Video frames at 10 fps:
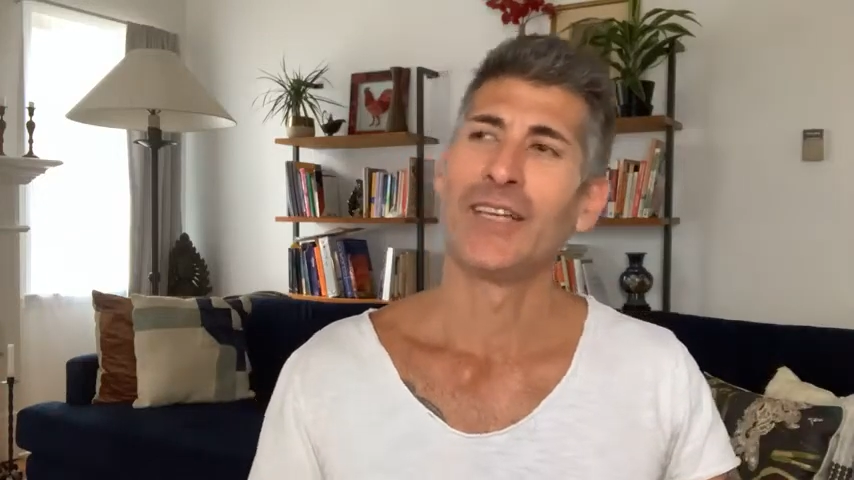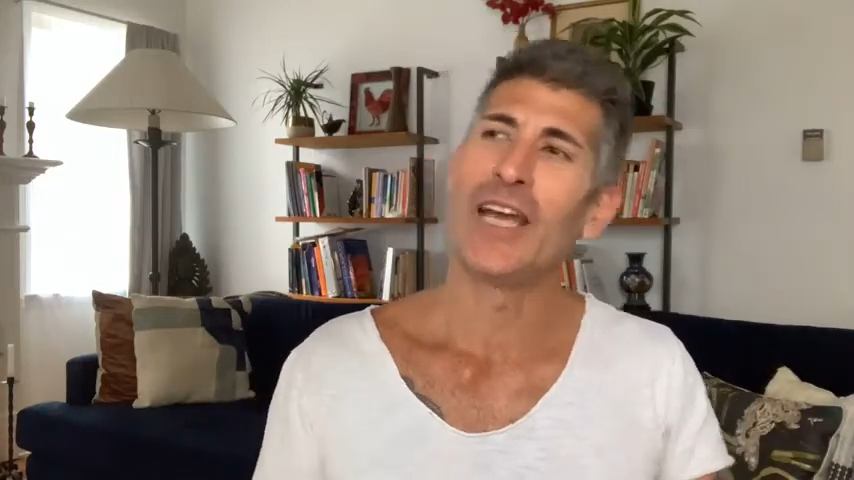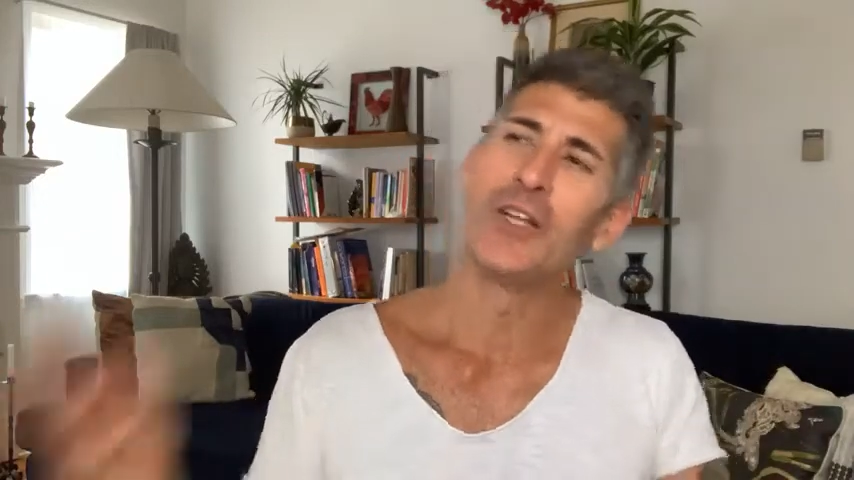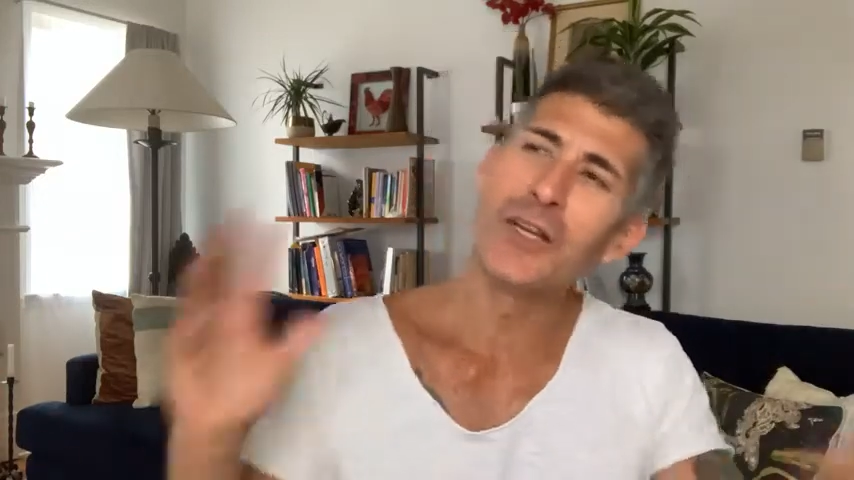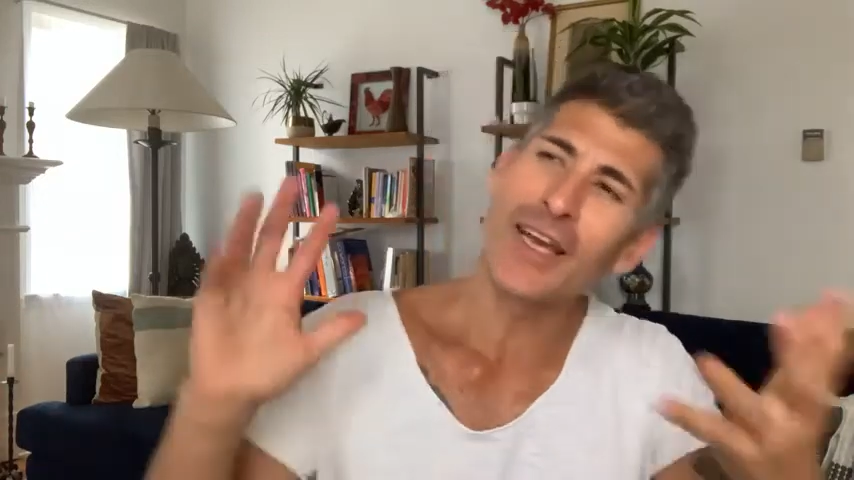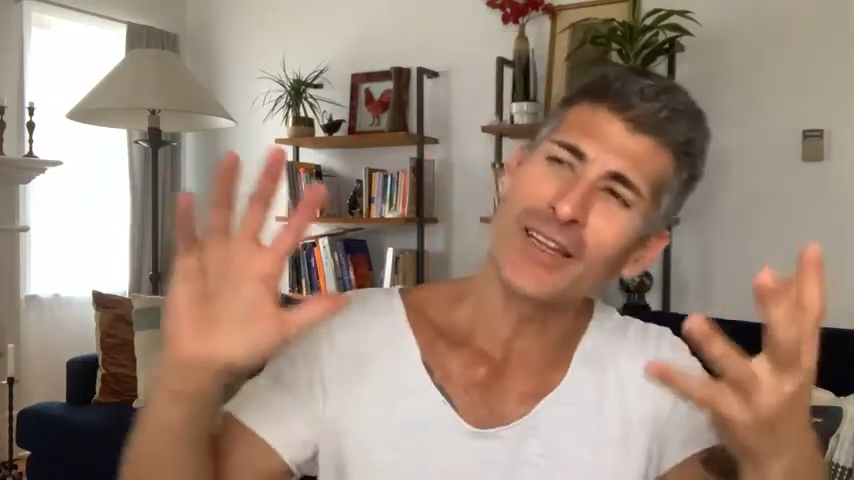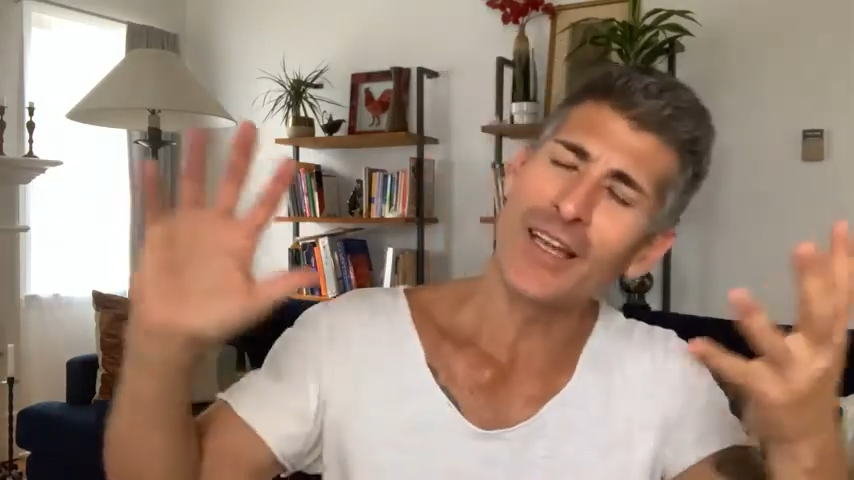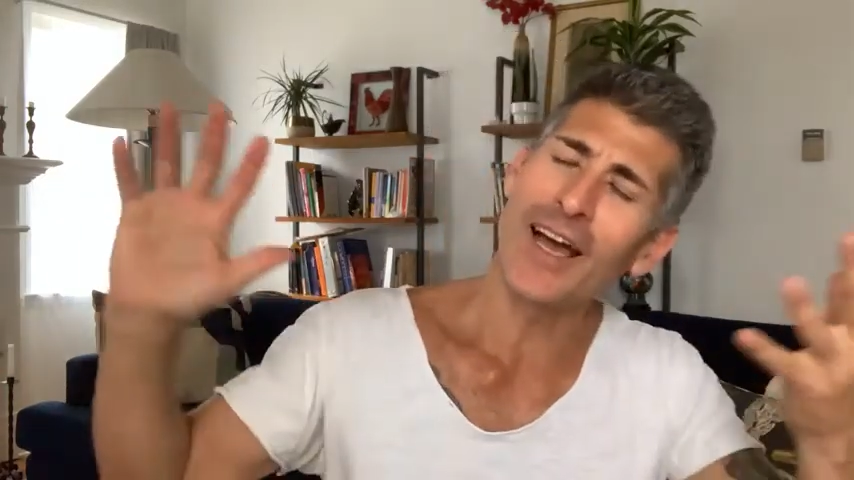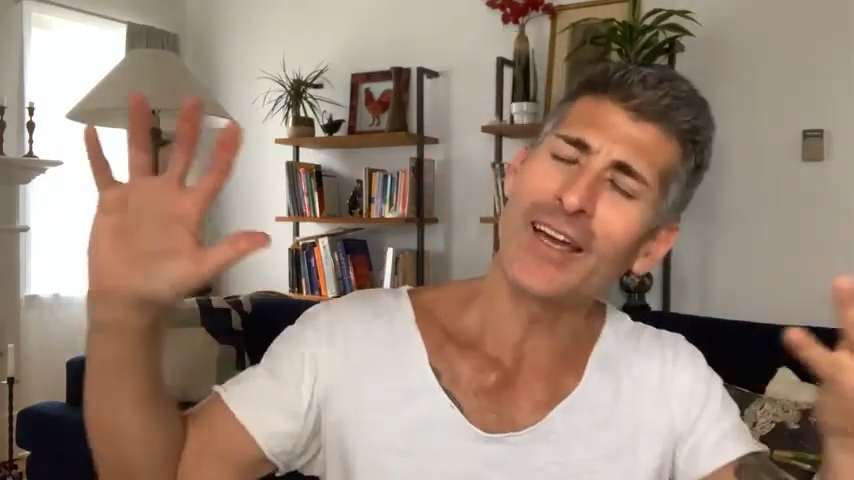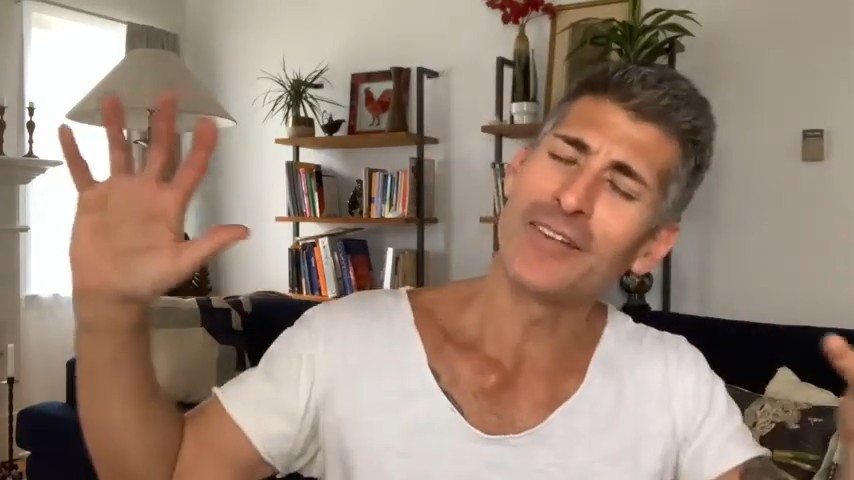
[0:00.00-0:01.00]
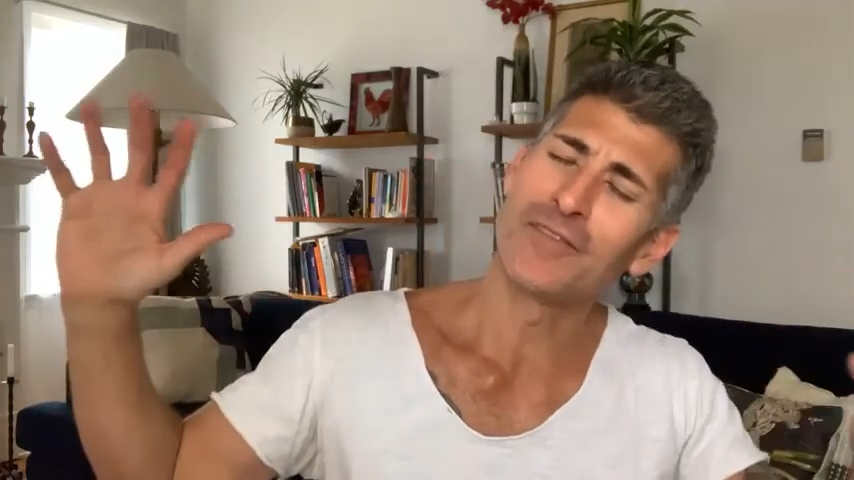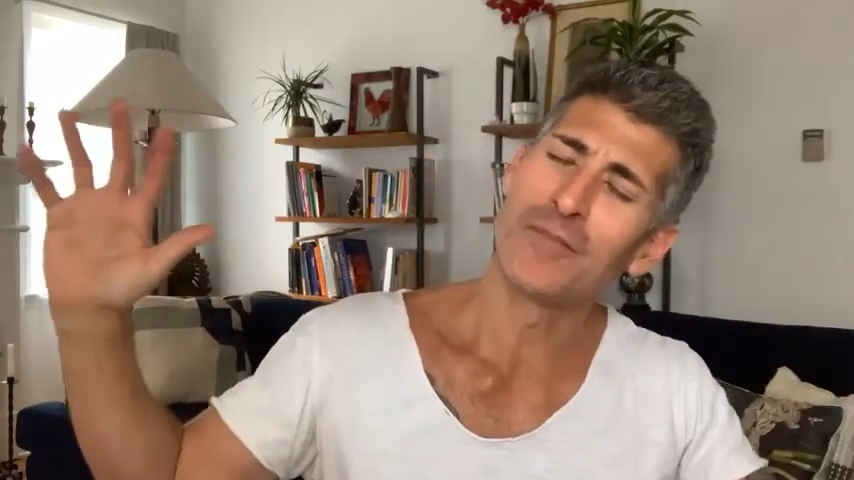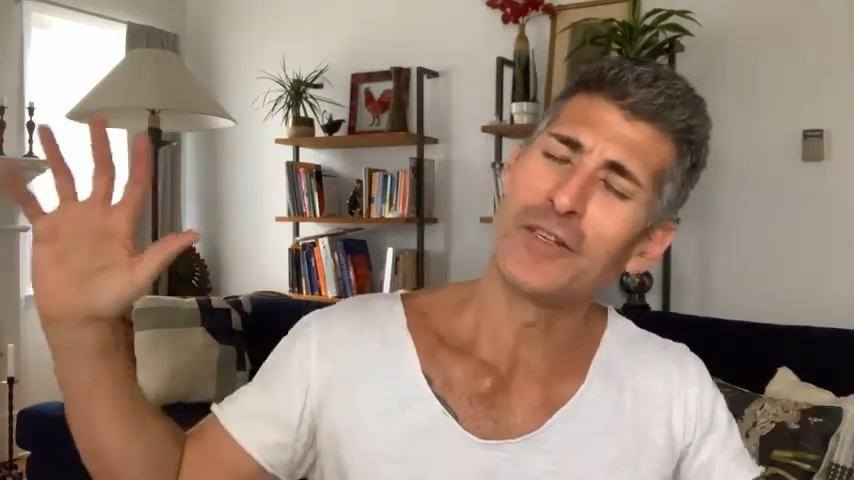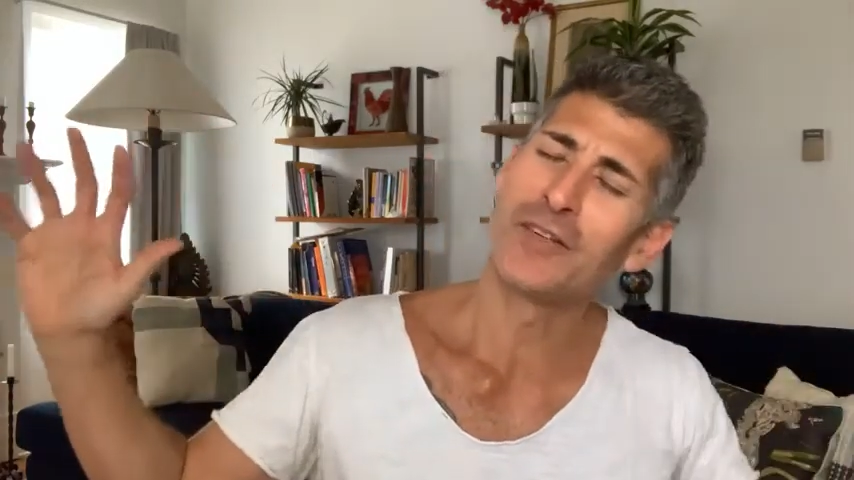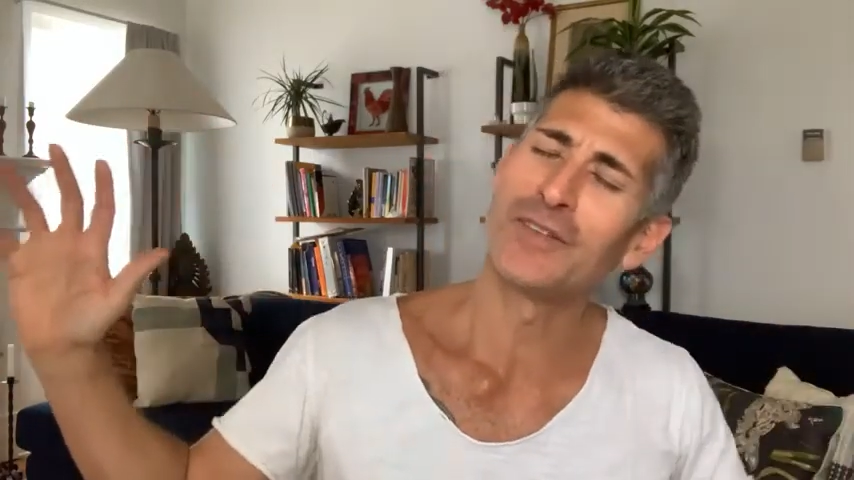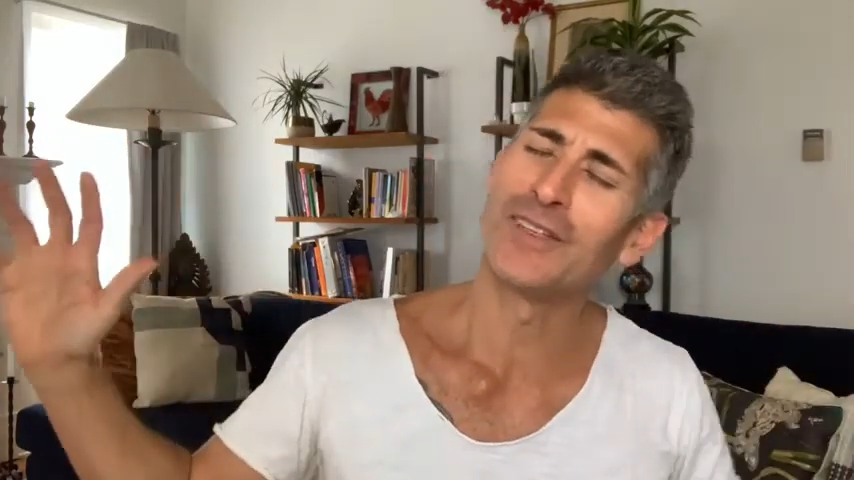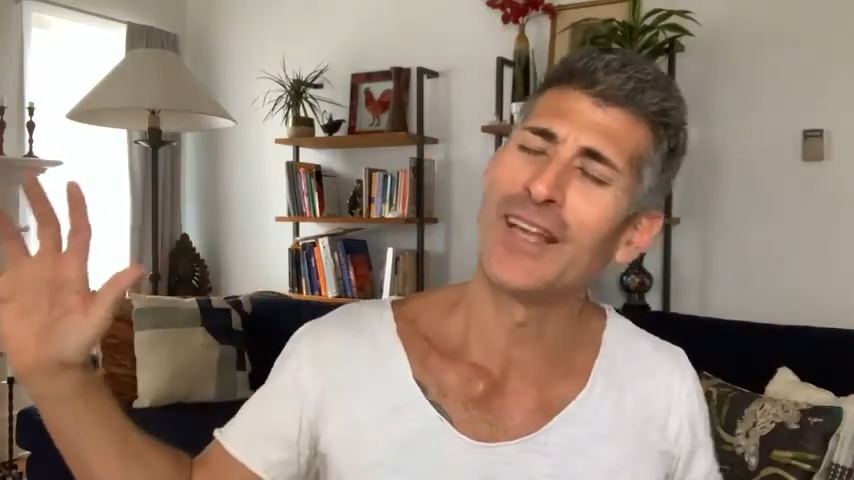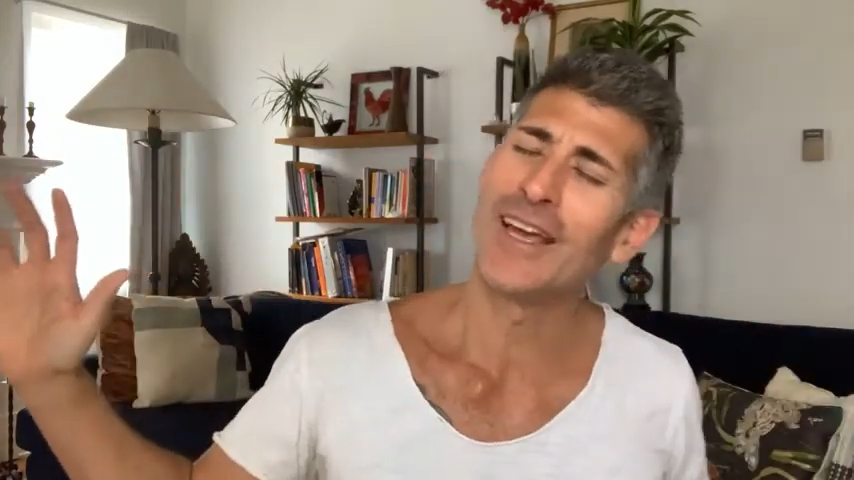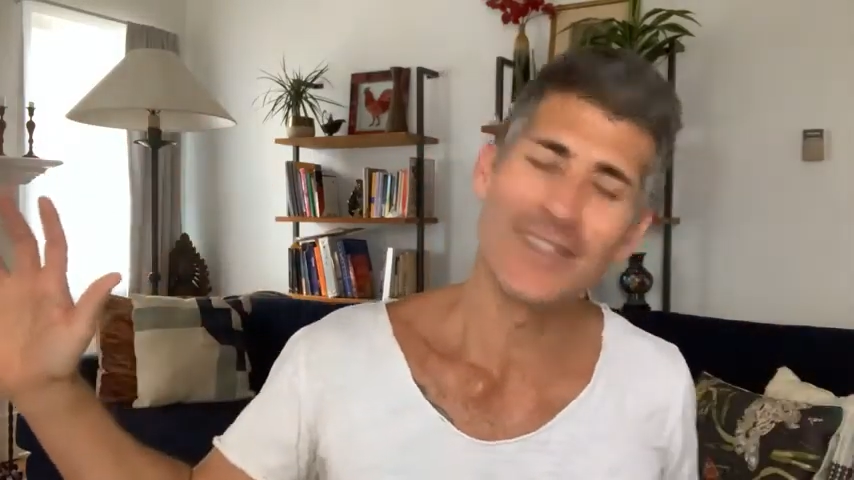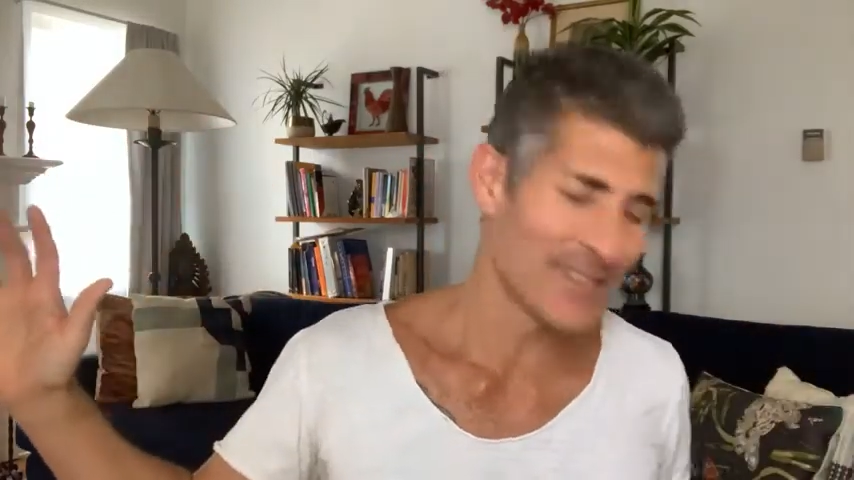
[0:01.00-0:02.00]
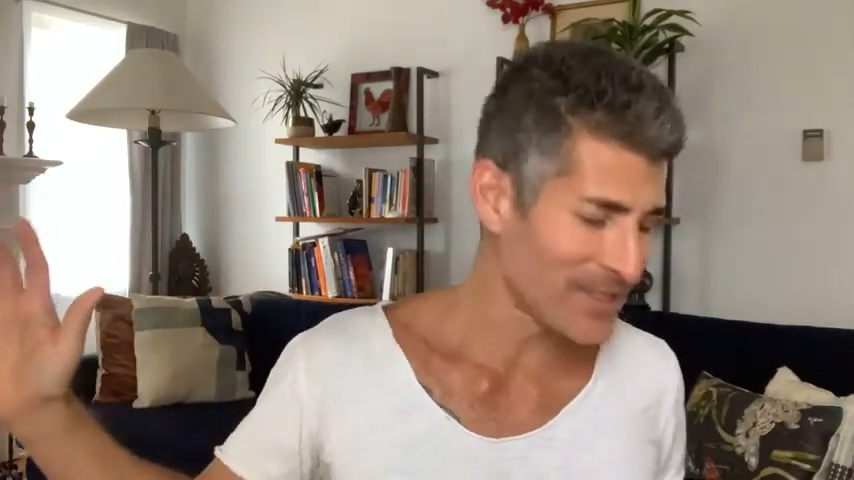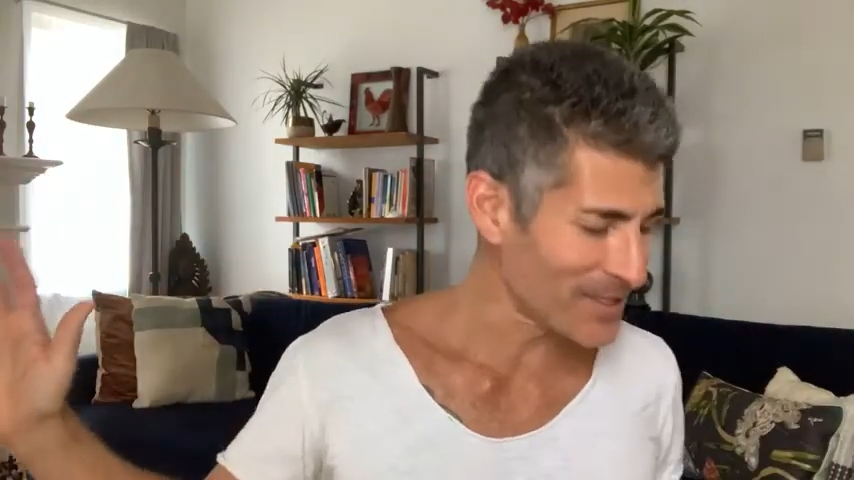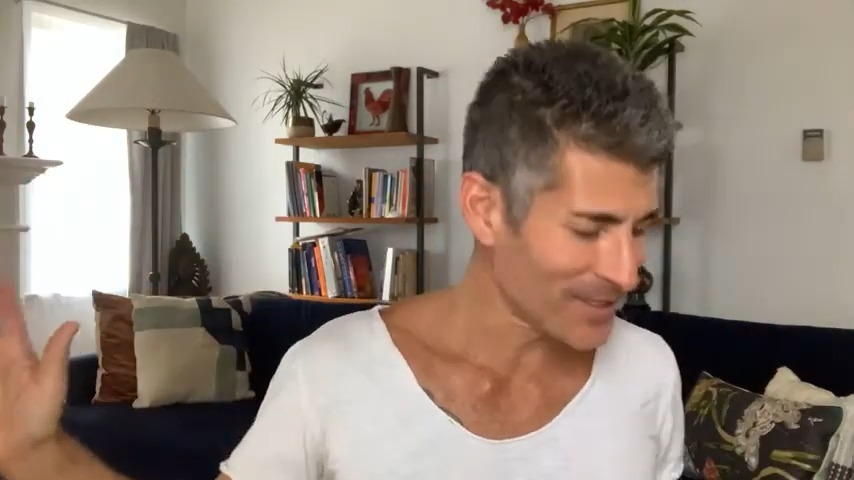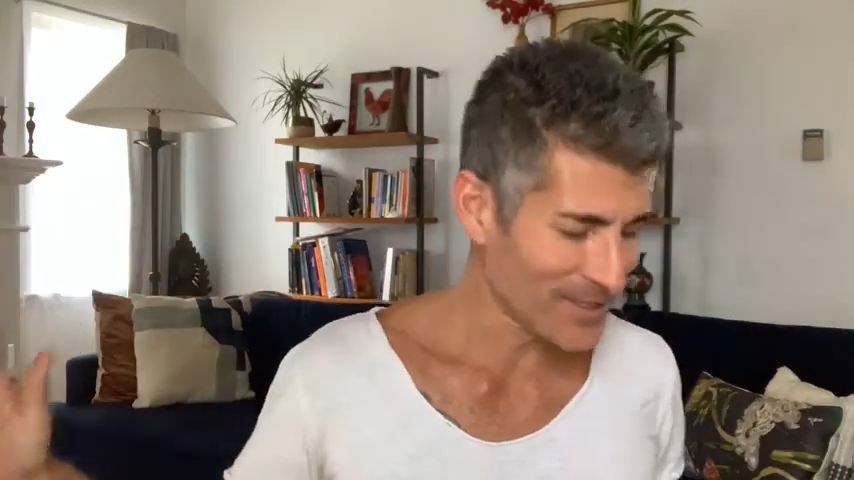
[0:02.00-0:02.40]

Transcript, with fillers: And look at life from a different lens.